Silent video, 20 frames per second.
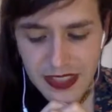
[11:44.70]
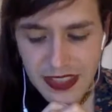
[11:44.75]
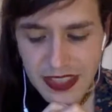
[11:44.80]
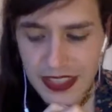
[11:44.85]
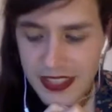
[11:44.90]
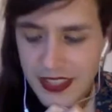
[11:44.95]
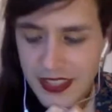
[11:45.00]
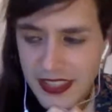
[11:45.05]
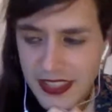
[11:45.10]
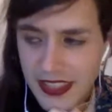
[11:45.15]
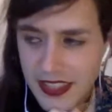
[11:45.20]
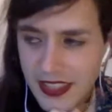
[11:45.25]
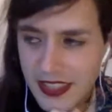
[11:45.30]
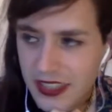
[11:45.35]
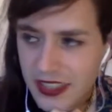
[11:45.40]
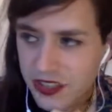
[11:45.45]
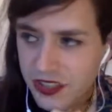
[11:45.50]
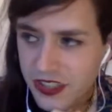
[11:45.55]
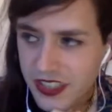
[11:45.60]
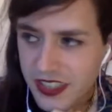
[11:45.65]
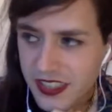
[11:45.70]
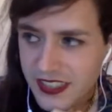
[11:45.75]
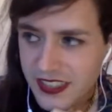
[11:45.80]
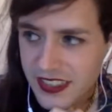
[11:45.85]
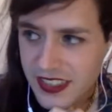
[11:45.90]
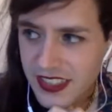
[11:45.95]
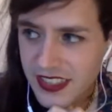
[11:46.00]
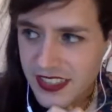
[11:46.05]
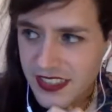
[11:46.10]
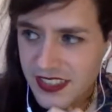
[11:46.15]
I think how that
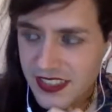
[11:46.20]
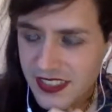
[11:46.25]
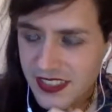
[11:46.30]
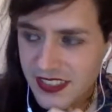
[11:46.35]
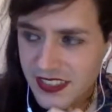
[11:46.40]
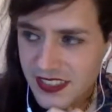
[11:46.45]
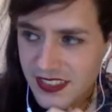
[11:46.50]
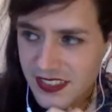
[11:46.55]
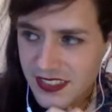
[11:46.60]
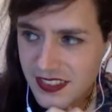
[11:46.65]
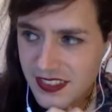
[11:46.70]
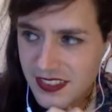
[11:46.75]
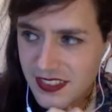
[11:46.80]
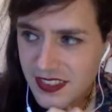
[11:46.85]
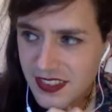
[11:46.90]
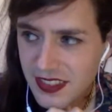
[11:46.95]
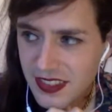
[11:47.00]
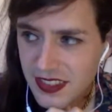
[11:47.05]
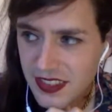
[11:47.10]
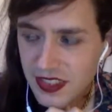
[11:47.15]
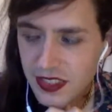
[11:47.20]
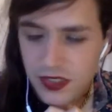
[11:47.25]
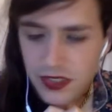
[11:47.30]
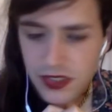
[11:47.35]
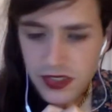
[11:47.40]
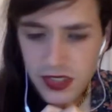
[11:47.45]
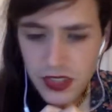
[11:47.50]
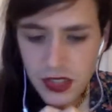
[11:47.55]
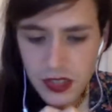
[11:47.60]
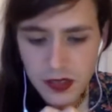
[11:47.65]
translates,
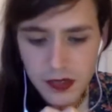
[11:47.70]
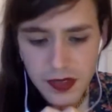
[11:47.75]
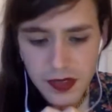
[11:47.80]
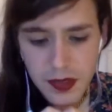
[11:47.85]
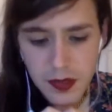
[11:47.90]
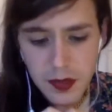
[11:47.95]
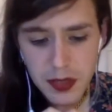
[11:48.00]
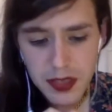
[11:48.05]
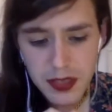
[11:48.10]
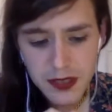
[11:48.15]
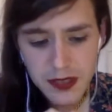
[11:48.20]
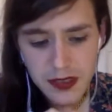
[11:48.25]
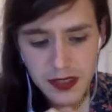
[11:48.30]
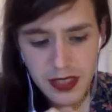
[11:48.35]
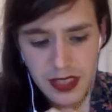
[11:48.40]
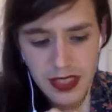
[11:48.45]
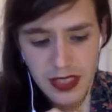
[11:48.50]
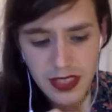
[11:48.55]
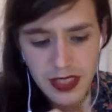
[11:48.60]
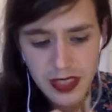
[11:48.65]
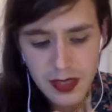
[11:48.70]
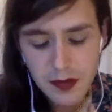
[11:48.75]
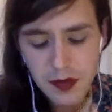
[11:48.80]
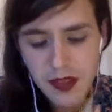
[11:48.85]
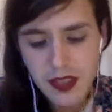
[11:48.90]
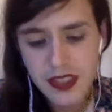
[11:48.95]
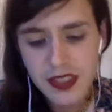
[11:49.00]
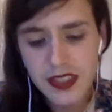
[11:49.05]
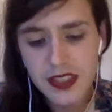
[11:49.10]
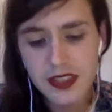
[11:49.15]
I
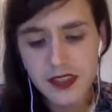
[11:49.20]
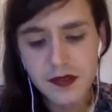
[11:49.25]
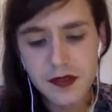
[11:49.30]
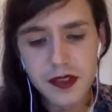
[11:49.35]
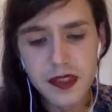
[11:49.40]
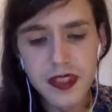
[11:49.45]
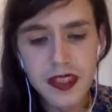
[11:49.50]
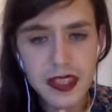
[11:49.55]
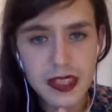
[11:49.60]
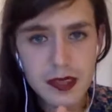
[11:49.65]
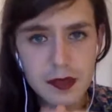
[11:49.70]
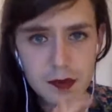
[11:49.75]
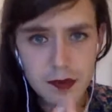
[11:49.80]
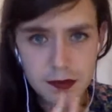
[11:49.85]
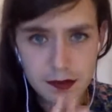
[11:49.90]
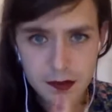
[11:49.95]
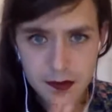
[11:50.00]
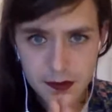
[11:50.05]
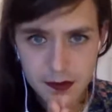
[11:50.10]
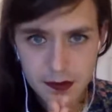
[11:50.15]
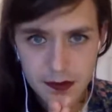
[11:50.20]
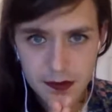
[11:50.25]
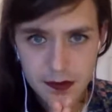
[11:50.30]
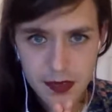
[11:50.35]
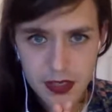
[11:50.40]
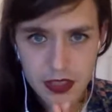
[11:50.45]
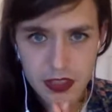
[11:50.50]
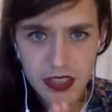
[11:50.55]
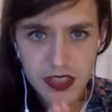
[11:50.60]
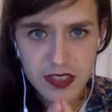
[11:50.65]
really feel like I'm
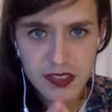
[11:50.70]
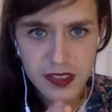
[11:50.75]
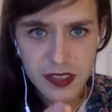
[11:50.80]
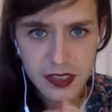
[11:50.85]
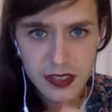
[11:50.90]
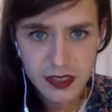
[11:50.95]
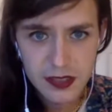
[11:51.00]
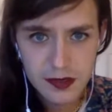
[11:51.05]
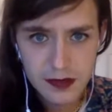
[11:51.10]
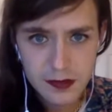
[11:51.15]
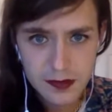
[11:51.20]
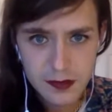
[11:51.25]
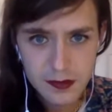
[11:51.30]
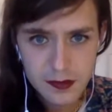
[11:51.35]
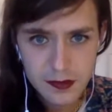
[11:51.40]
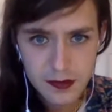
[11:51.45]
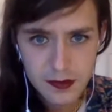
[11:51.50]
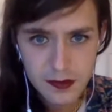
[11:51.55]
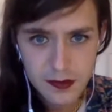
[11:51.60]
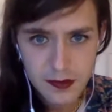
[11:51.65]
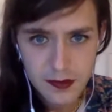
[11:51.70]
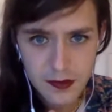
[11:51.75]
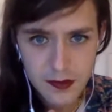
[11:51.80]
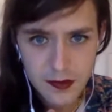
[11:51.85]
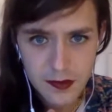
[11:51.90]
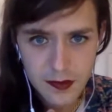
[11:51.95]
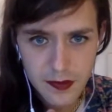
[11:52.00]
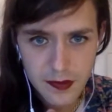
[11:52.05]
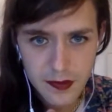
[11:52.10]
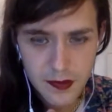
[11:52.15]
addressing
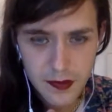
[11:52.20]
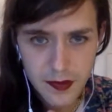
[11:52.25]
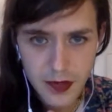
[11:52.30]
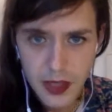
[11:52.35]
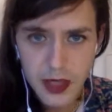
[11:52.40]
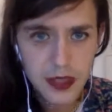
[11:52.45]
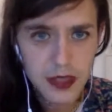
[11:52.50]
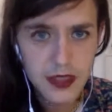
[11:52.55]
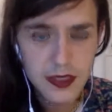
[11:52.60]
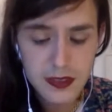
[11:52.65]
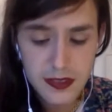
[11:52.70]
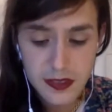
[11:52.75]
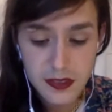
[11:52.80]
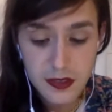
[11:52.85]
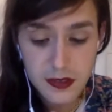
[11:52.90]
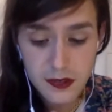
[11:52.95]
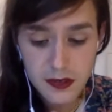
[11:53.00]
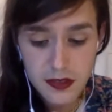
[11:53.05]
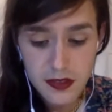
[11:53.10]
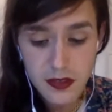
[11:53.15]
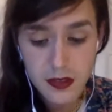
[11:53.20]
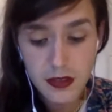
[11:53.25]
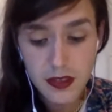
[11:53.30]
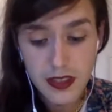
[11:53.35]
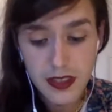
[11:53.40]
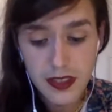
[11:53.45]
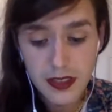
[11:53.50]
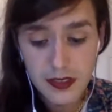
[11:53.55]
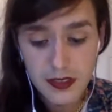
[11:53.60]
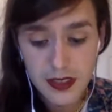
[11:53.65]
the artists
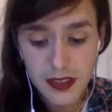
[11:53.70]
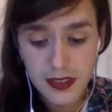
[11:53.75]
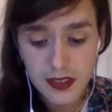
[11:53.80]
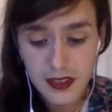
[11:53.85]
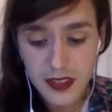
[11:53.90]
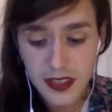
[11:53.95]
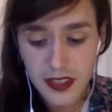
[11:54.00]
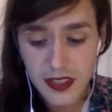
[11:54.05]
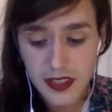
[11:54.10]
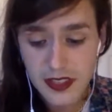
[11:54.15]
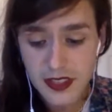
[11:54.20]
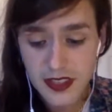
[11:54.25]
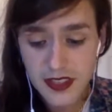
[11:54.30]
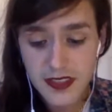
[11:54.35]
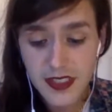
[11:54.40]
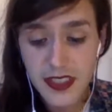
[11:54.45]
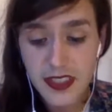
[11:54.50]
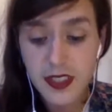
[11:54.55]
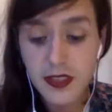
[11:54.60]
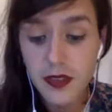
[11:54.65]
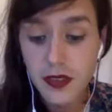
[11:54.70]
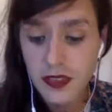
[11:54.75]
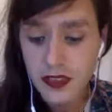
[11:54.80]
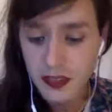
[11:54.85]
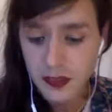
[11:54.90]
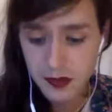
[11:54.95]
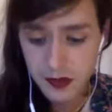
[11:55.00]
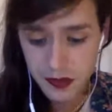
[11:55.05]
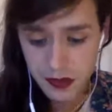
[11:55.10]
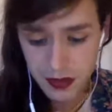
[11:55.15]
solely. That's like who this
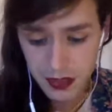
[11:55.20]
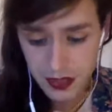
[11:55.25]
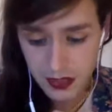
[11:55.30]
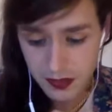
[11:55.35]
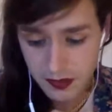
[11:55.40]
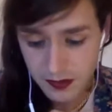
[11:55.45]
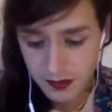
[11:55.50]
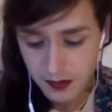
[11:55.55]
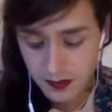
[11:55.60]
is for.